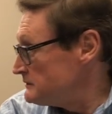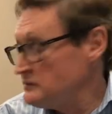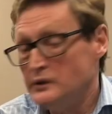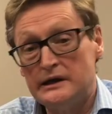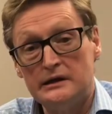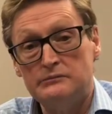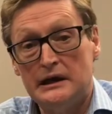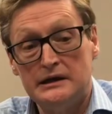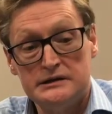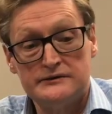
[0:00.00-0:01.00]
We can
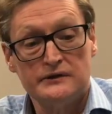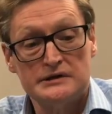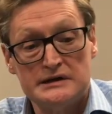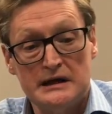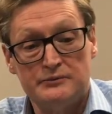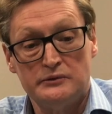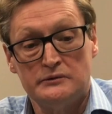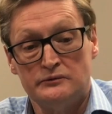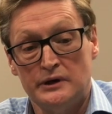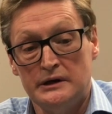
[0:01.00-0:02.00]
manage, for
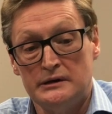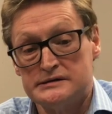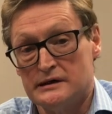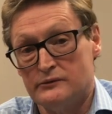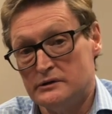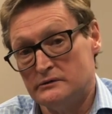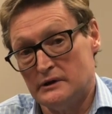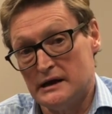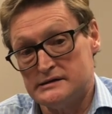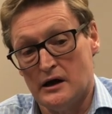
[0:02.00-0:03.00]
example, when someone
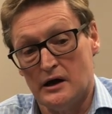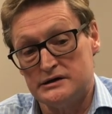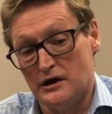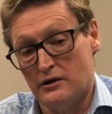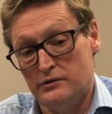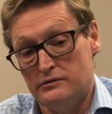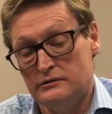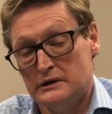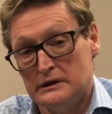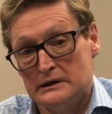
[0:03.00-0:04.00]
has high tone.